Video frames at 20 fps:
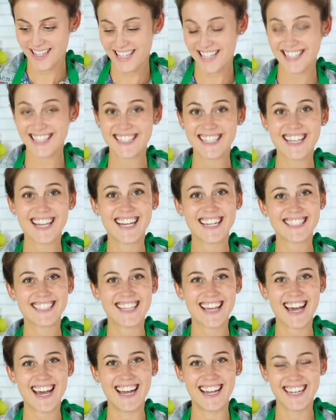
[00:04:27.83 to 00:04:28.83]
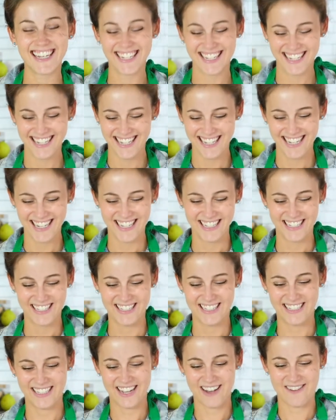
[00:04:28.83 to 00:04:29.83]
Easy as that.
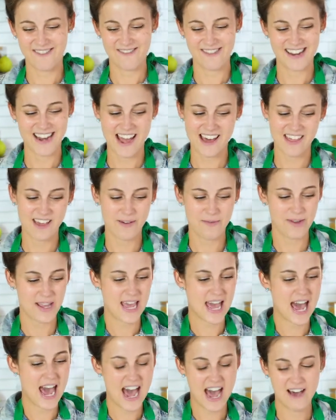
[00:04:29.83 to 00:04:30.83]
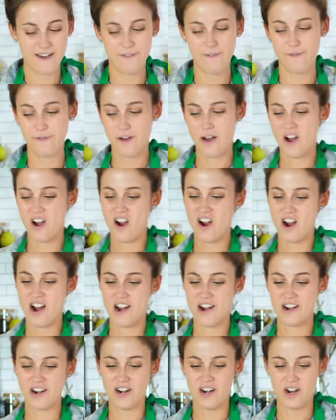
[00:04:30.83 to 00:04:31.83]
So now that we have
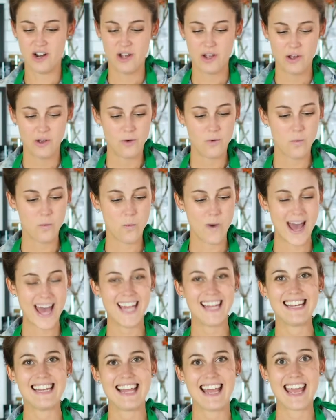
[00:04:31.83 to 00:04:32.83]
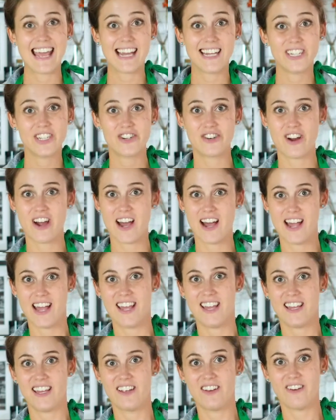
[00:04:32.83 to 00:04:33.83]
our wet and dry
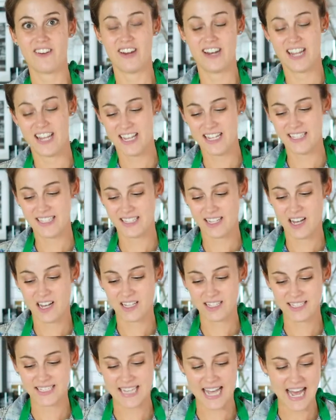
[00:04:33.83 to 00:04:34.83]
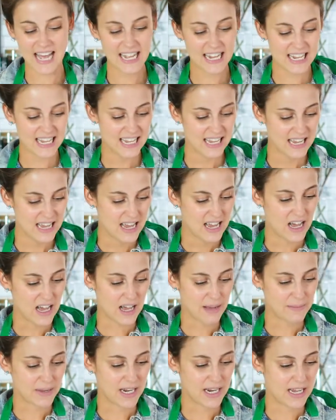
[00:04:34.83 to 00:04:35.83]
ingredients all set,
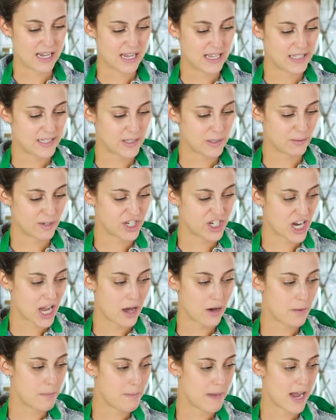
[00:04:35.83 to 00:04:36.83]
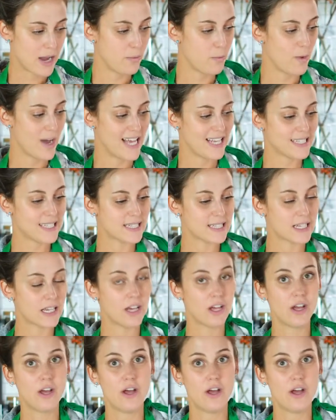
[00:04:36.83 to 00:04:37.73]
I'm gonna switch out my whisk